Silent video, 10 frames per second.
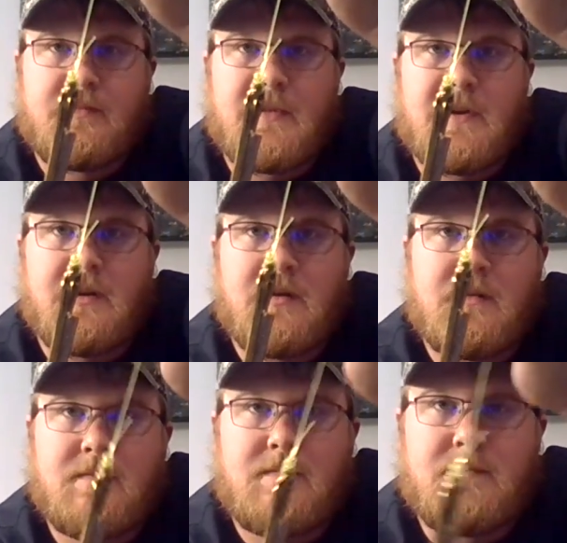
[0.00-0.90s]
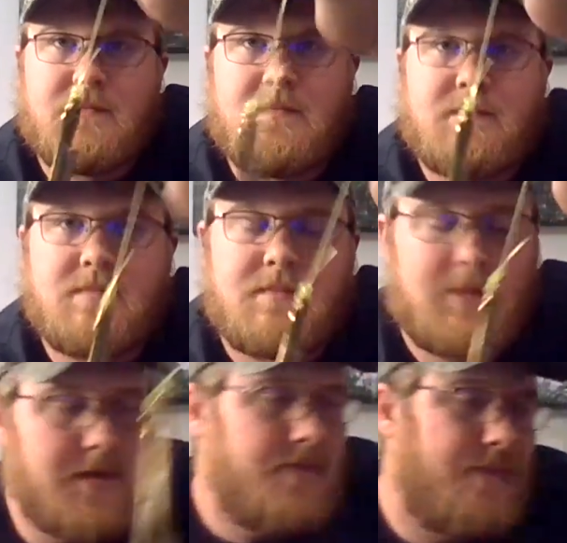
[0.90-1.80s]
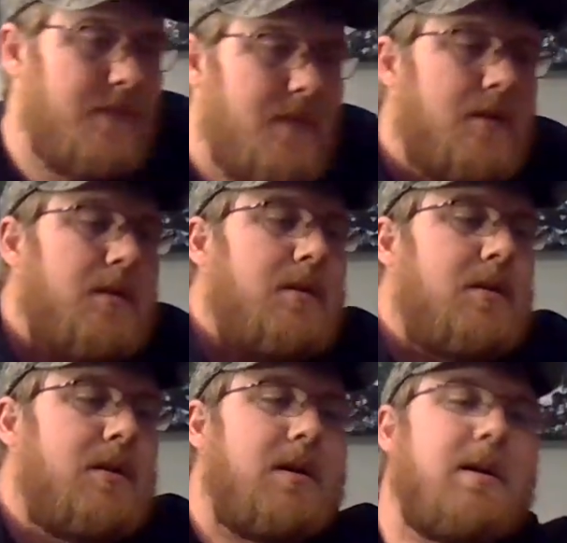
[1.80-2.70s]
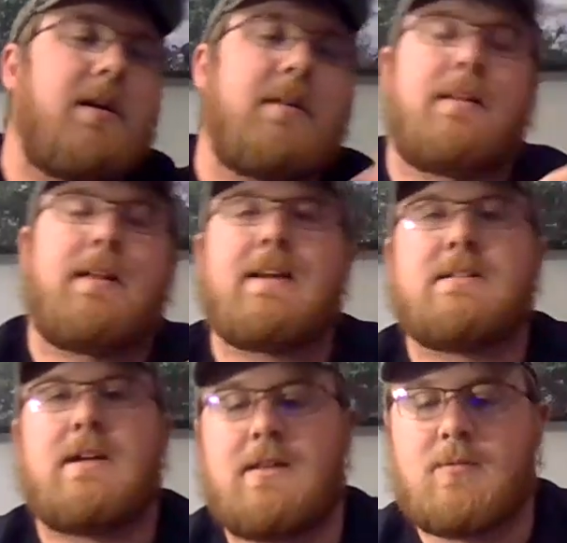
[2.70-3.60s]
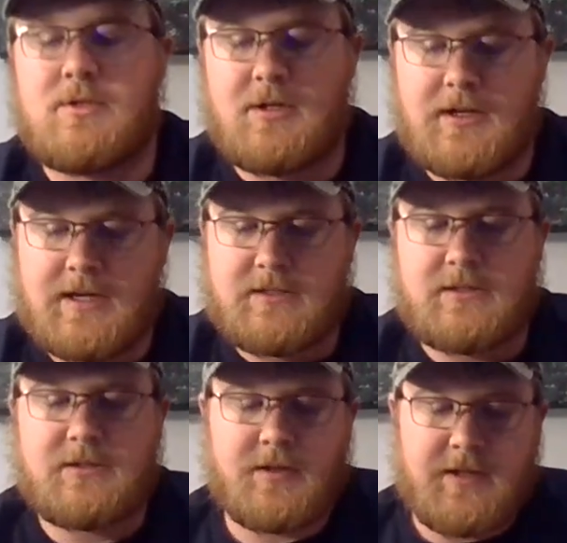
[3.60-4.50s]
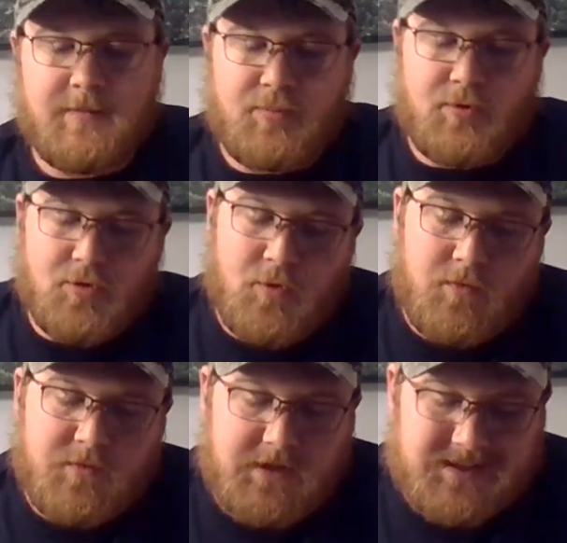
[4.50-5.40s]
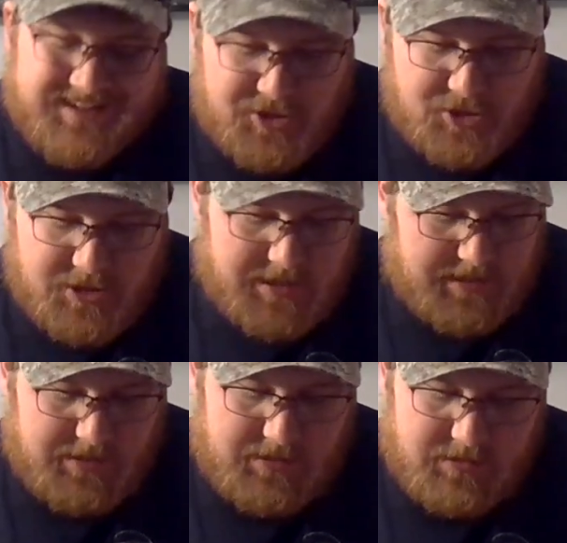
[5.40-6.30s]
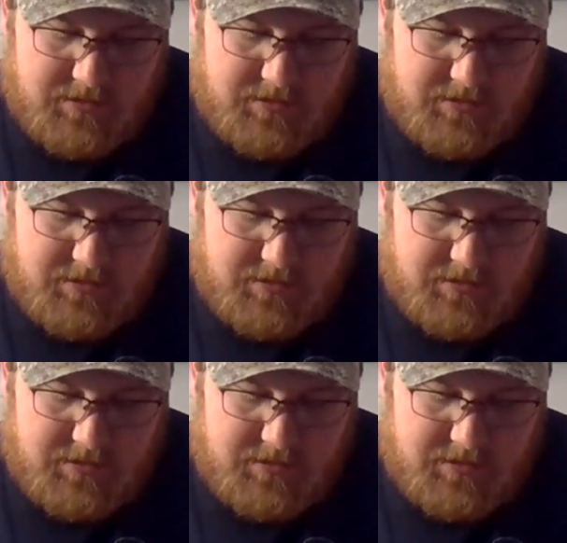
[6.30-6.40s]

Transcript: There you go. Okay. The last knot that I'm going to show you guys is called the improved clinch knot.